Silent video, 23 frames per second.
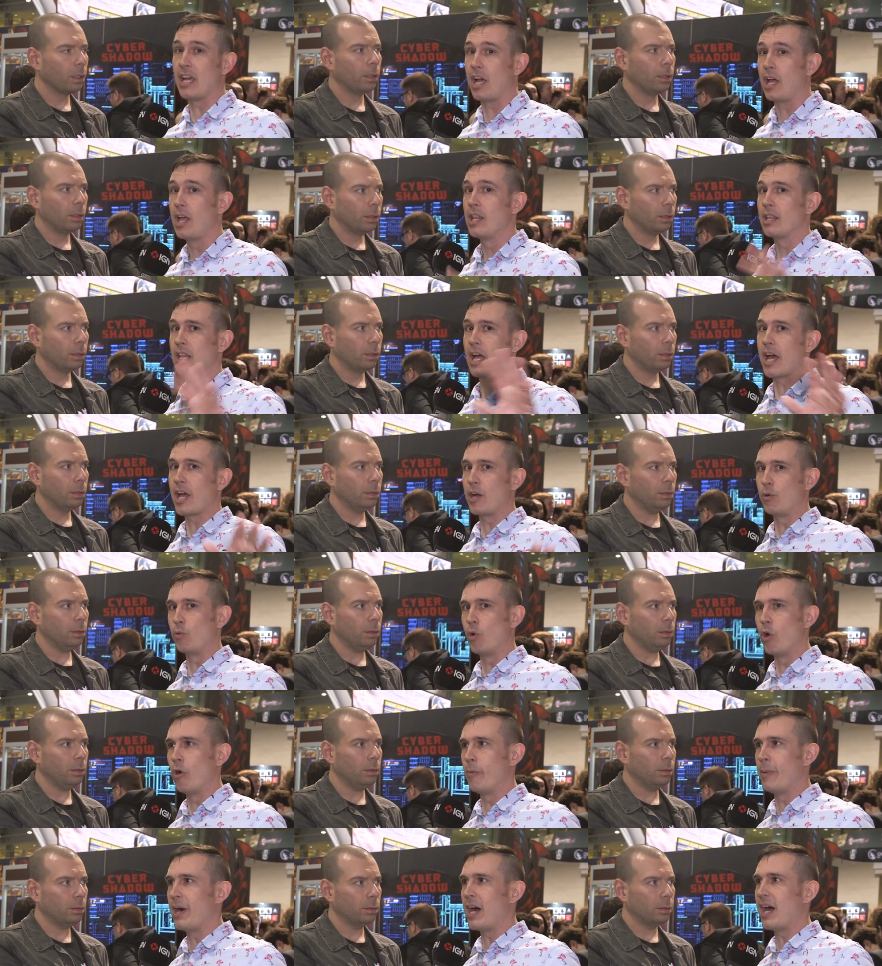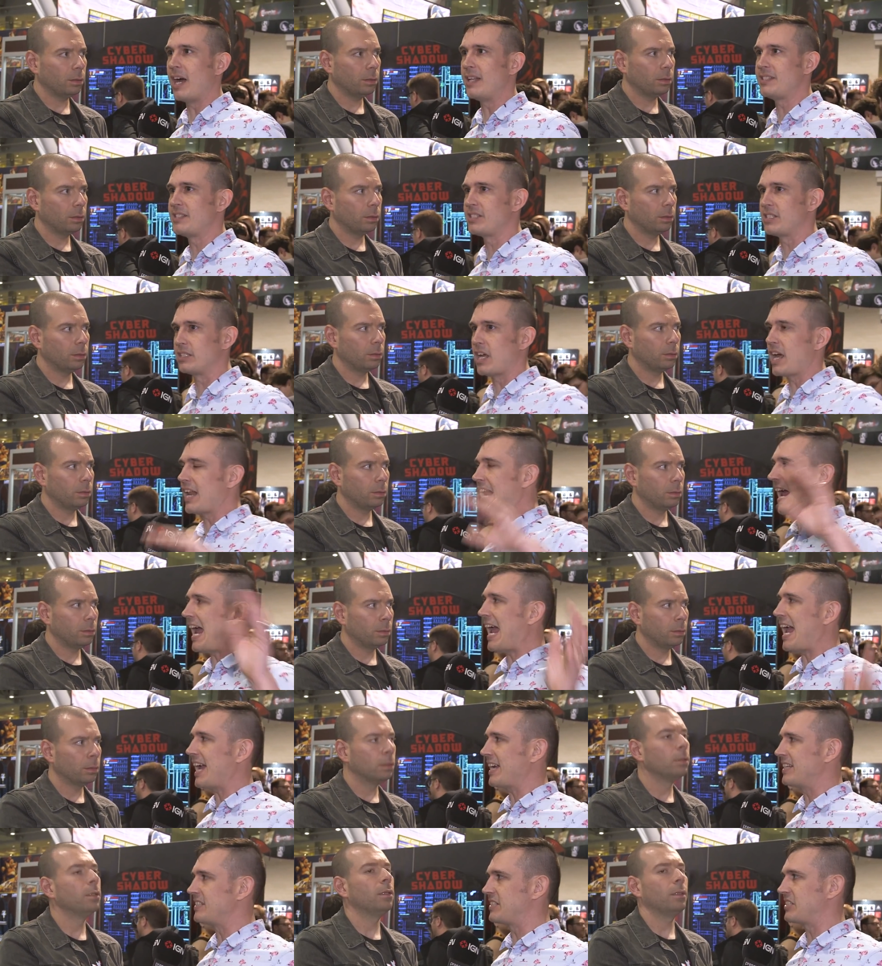Speaker 1: you. A lot of robots, a lot
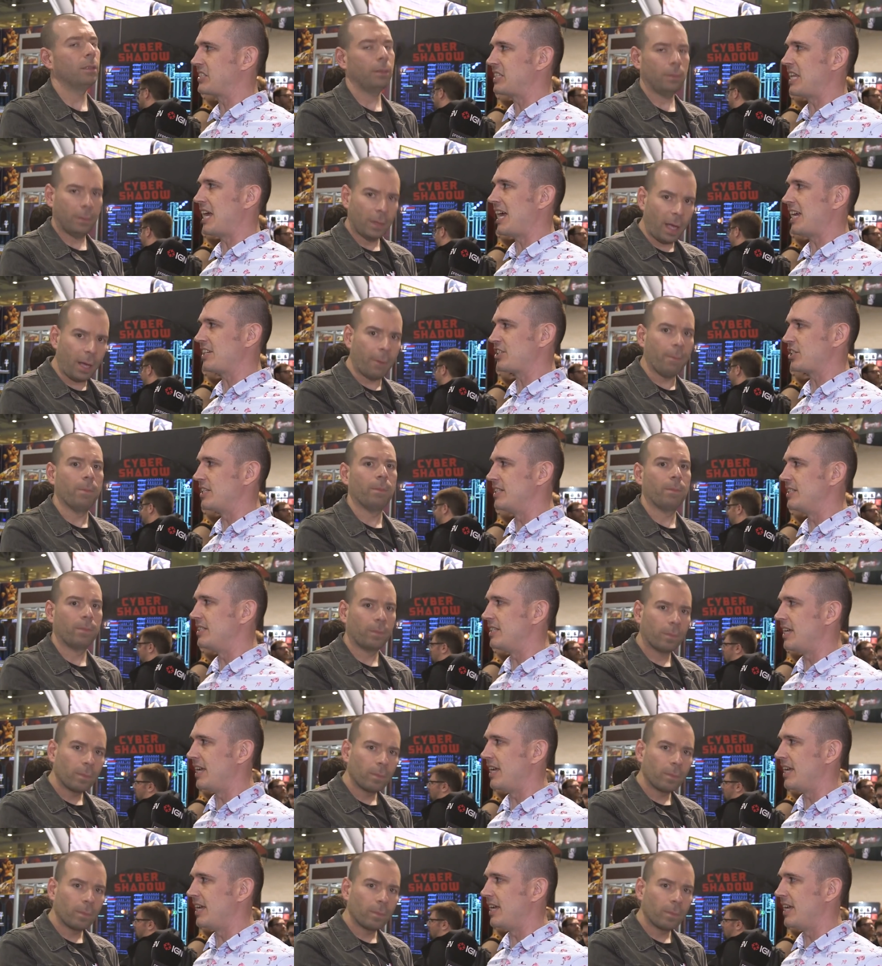of hack and slash, and,